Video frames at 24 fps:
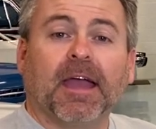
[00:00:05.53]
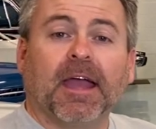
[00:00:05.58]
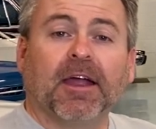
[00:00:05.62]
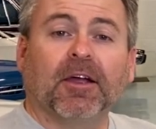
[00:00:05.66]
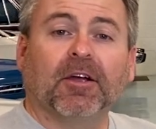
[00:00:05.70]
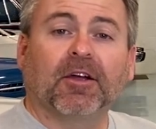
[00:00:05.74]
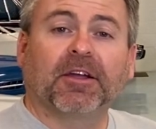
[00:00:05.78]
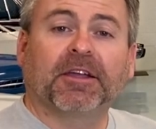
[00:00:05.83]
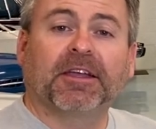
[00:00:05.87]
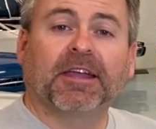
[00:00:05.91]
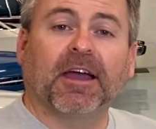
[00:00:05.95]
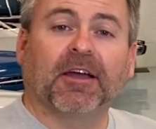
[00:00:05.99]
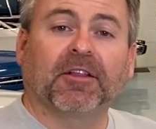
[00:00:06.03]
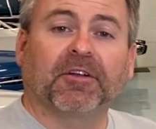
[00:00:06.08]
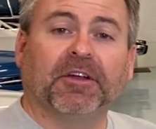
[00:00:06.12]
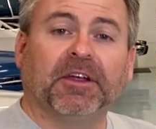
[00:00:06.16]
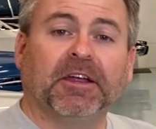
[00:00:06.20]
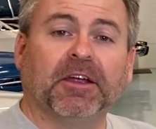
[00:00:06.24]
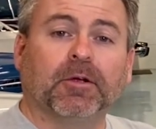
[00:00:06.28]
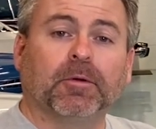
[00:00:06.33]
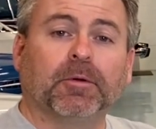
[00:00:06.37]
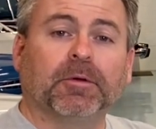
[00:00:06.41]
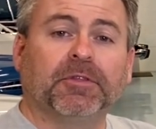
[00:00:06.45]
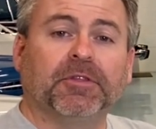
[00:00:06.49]
Eric Keller
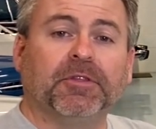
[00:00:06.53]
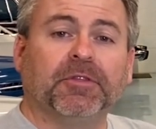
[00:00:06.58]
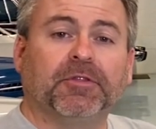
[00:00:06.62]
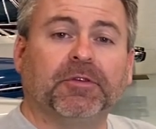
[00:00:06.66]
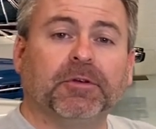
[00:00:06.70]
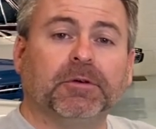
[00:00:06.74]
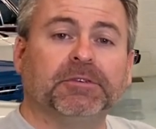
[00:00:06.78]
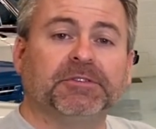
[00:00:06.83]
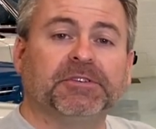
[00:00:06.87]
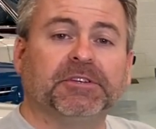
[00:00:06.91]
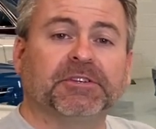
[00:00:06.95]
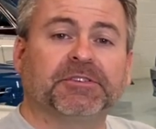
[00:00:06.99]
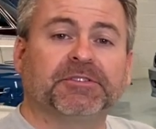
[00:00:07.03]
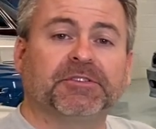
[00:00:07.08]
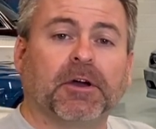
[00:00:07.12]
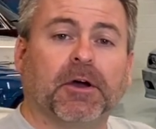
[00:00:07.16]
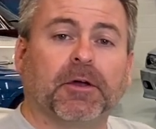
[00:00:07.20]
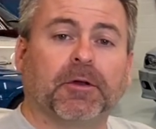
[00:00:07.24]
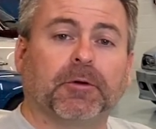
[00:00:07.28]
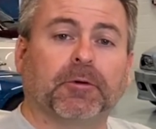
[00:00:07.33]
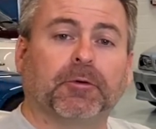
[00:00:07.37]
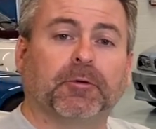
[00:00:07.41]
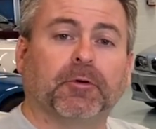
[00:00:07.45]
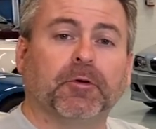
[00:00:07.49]
here with Enthusiast
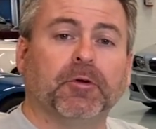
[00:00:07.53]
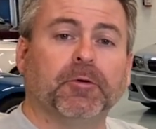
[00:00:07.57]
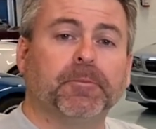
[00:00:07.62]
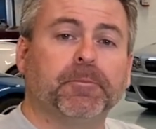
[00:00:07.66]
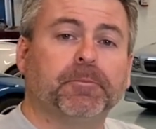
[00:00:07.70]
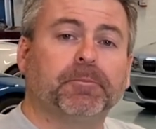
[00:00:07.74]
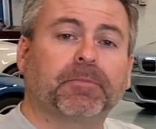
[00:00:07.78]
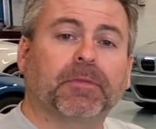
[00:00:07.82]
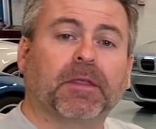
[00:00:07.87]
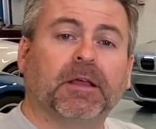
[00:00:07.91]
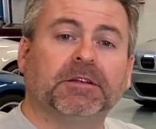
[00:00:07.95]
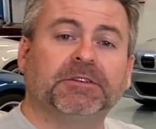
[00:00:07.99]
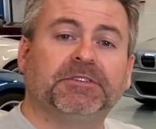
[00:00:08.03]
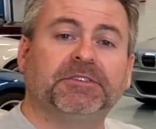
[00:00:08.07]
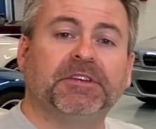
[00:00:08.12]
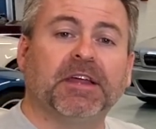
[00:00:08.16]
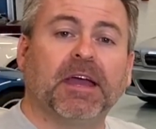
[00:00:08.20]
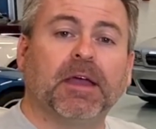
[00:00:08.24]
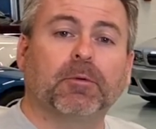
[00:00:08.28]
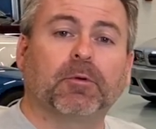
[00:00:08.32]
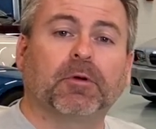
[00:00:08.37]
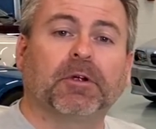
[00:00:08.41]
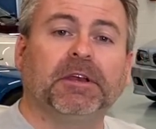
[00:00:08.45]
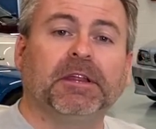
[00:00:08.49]
Auto Group.
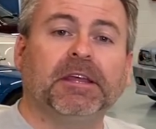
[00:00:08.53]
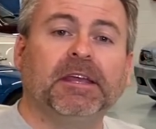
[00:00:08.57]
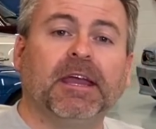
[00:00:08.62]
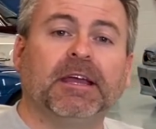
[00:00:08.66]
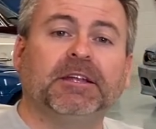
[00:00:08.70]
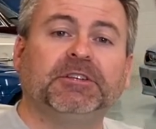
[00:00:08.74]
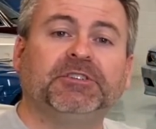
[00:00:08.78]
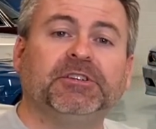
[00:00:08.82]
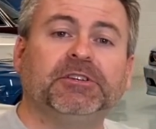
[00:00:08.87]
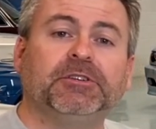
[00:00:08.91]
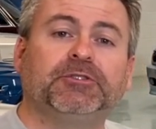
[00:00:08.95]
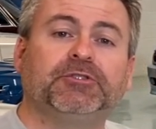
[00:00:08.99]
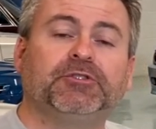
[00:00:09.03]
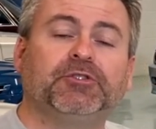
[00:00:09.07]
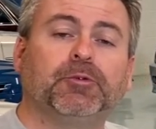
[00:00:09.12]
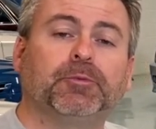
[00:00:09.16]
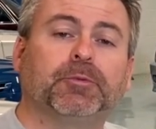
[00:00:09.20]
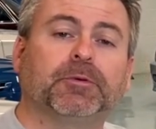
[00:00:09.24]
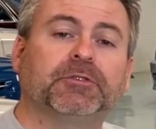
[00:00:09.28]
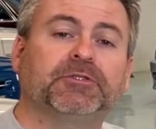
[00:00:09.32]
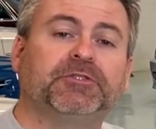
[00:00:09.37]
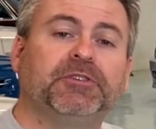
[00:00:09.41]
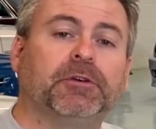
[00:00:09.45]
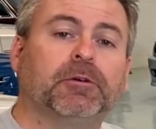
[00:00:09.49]
Today we're in EAG's
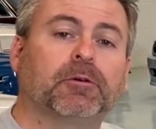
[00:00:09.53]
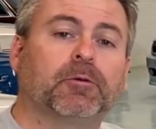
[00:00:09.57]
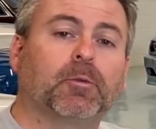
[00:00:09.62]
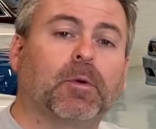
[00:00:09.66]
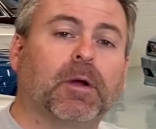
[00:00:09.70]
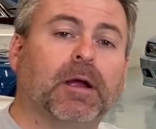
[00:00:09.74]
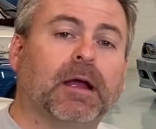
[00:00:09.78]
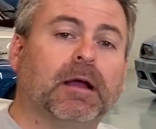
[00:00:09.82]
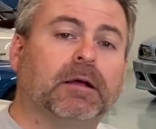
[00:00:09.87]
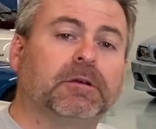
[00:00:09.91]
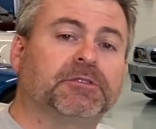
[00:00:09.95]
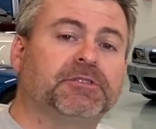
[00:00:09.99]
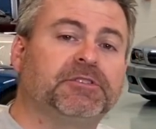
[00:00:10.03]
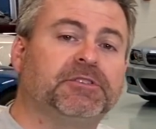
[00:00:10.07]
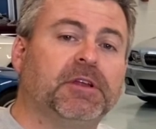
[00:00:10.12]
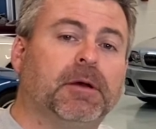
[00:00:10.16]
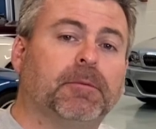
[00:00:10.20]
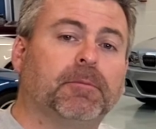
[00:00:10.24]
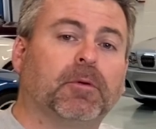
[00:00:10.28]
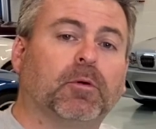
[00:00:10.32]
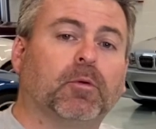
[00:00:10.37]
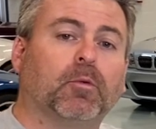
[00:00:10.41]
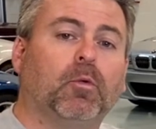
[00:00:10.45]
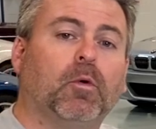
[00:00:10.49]
Super Secret Warehouse
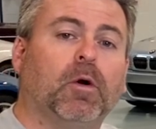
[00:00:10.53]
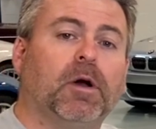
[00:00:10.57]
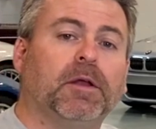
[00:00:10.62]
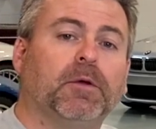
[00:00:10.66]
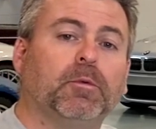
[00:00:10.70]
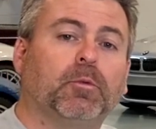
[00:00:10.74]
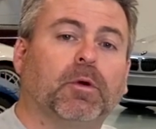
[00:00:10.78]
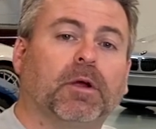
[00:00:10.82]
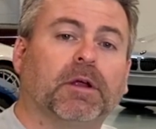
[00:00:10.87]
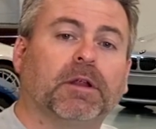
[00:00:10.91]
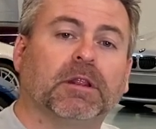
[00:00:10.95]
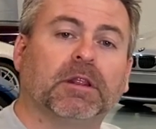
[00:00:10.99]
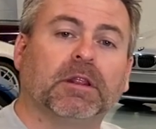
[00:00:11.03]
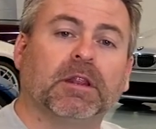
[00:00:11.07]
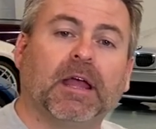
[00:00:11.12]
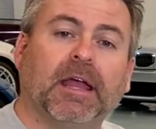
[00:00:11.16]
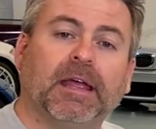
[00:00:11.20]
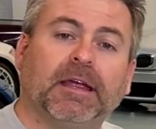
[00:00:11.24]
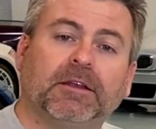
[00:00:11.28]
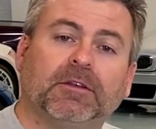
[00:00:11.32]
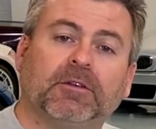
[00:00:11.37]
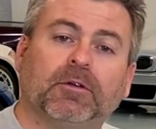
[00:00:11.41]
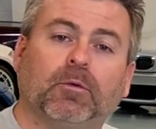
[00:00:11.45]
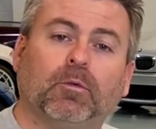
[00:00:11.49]
number 1, where I'd
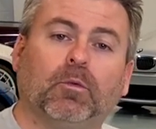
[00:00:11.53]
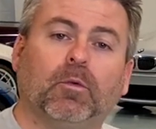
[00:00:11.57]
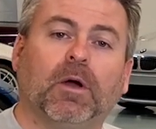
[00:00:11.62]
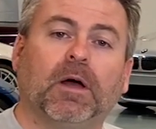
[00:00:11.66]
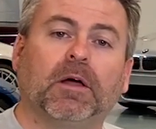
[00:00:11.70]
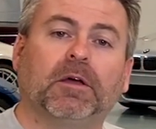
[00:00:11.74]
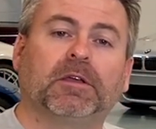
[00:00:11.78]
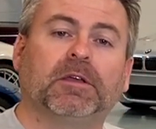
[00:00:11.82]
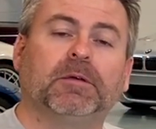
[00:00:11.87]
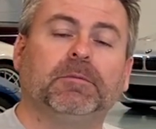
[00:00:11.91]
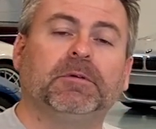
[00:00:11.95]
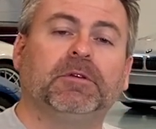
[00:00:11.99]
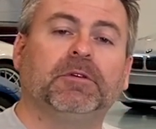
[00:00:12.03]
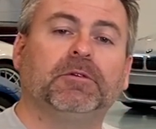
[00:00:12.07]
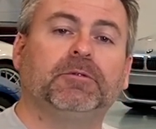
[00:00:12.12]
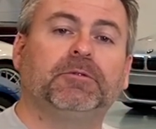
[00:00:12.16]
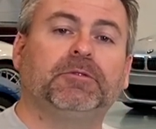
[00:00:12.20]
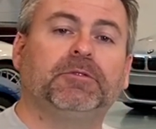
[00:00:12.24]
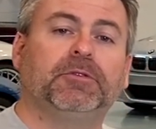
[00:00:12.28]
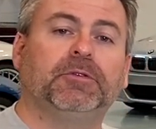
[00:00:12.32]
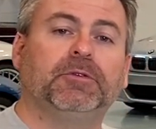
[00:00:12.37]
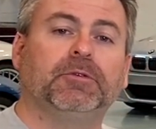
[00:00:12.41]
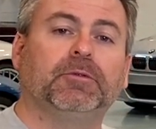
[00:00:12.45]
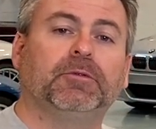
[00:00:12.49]
like to welcome you
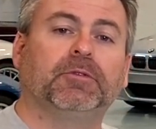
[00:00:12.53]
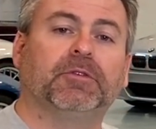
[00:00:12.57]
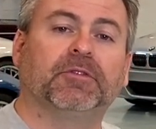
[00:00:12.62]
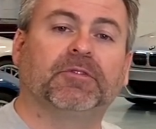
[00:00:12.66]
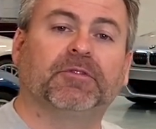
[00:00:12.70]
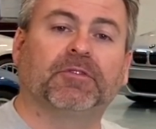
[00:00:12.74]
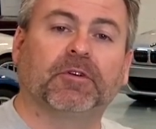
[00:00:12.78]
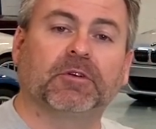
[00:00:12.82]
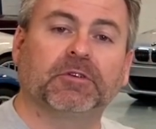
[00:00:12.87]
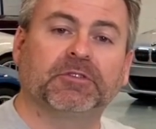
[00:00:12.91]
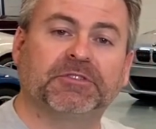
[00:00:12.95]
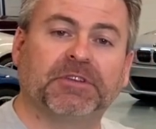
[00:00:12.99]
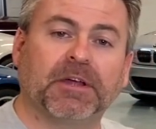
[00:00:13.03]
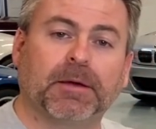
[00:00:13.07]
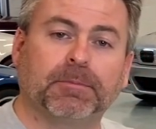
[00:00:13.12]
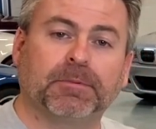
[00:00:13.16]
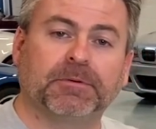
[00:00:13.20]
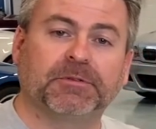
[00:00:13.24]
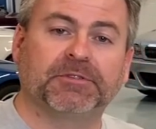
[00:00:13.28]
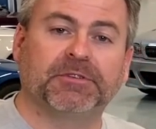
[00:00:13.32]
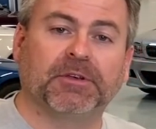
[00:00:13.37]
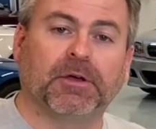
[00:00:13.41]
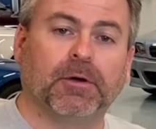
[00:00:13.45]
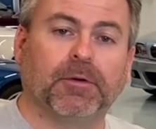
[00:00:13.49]
to the first
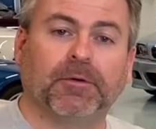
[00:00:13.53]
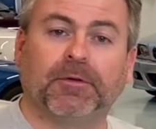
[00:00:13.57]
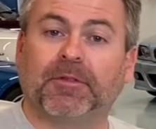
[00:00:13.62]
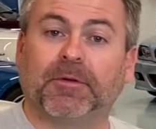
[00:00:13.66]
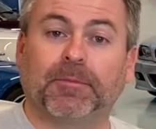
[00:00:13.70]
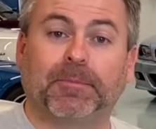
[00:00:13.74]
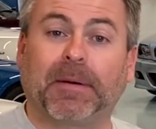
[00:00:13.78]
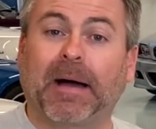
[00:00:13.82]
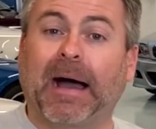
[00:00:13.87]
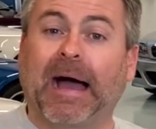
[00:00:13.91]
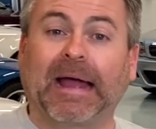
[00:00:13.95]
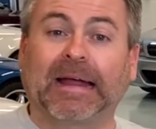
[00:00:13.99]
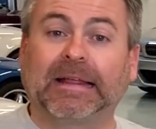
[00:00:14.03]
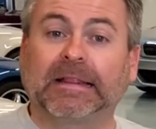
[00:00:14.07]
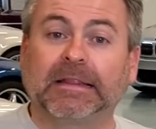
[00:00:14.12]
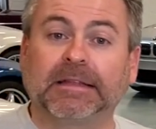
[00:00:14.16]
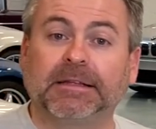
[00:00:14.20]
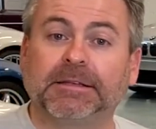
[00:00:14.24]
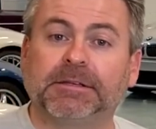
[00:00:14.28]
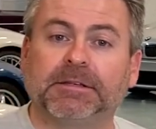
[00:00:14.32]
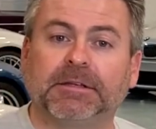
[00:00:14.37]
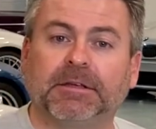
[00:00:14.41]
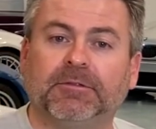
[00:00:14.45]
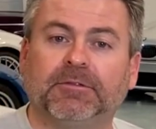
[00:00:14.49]
episode, the
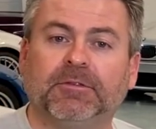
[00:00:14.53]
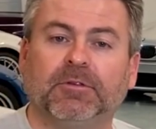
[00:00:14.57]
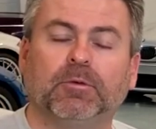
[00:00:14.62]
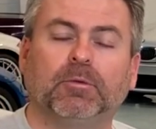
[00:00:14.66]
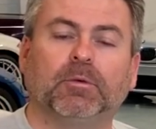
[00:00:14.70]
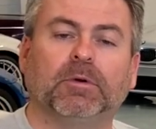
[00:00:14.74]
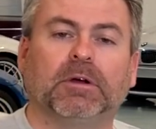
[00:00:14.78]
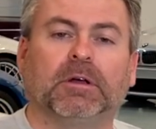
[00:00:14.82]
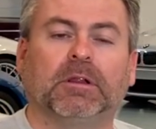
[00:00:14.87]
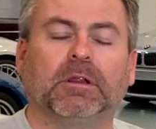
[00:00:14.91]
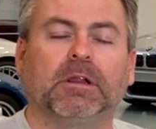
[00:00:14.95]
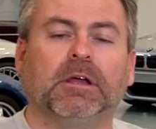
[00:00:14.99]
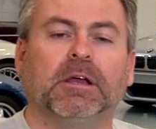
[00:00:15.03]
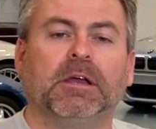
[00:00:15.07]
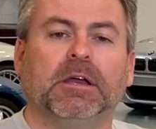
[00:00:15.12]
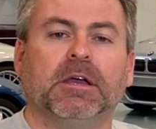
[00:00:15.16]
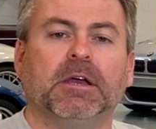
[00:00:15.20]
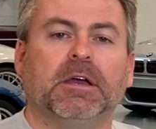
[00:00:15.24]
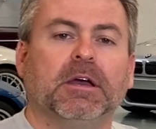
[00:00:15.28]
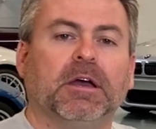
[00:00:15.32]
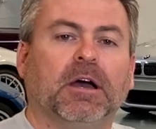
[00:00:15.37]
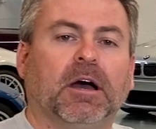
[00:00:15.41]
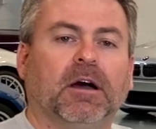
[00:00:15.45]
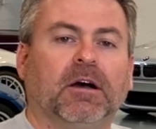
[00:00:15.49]
pilot, if you will,
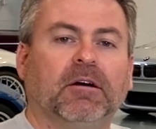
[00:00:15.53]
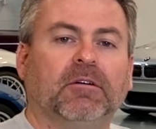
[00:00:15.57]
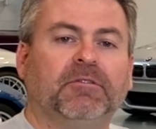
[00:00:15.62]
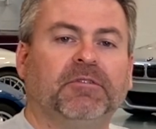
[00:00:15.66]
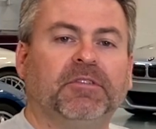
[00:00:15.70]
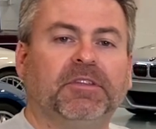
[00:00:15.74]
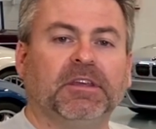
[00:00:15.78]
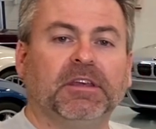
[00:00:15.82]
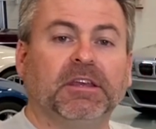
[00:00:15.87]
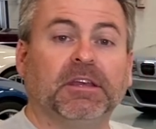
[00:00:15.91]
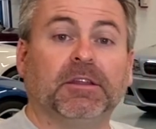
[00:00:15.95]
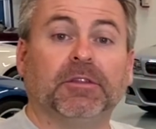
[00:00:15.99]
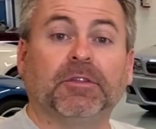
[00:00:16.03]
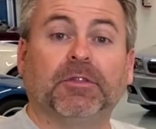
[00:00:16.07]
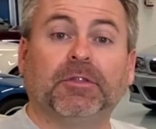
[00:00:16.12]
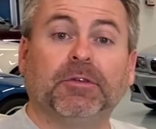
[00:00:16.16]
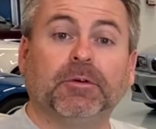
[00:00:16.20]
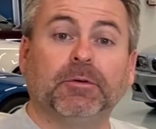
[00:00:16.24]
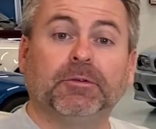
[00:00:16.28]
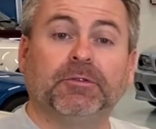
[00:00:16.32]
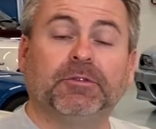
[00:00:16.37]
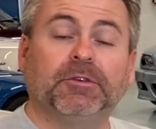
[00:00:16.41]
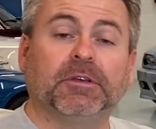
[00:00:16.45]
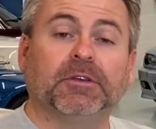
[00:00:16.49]
of the
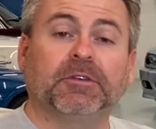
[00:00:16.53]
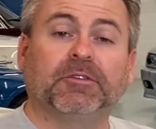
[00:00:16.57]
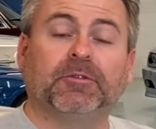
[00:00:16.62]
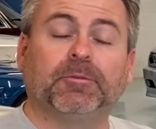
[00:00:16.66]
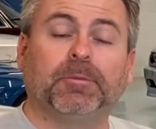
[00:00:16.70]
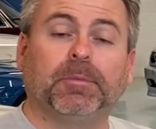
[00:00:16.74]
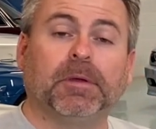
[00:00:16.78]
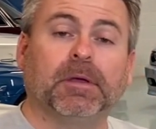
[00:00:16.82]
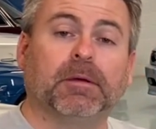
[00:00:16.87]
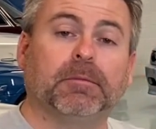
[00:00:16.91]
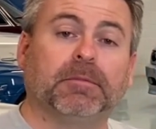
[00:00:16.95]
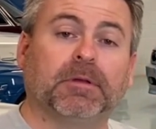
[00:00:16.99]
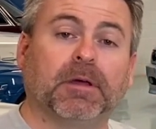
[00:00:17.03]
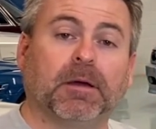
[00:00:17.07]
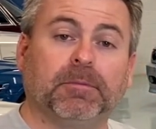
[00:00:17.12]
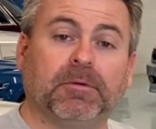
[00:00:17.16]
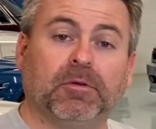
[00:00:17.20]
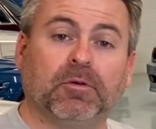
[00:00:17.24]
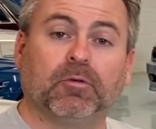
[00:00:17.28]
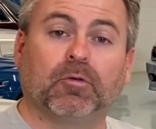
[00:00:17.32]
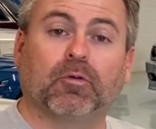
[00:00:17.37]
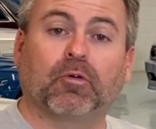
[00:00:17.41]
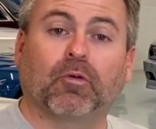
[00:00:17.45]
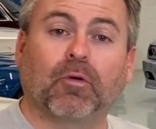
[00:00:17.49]
Enthusiast
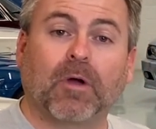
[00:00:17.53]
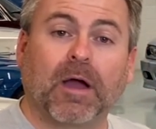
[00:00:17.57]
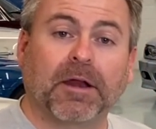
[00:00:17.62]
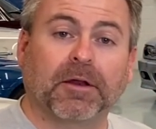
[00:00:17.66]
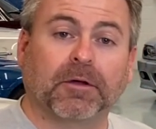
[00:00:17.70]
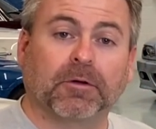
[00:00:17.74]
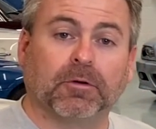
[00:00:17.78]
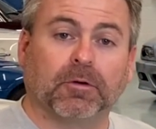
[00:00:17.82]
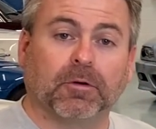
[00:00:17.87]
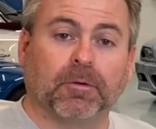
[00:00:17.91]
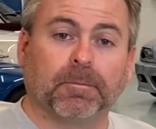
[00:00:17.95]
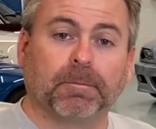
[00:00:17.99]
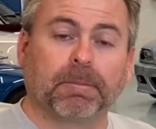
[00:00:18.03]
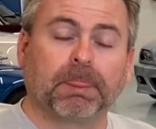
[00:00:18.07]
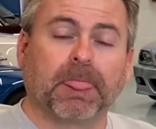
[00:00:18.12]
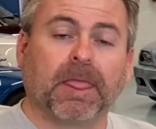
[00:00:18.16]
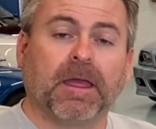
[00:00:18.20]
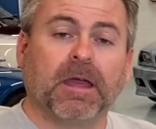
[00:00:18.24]
BMW Chronicle.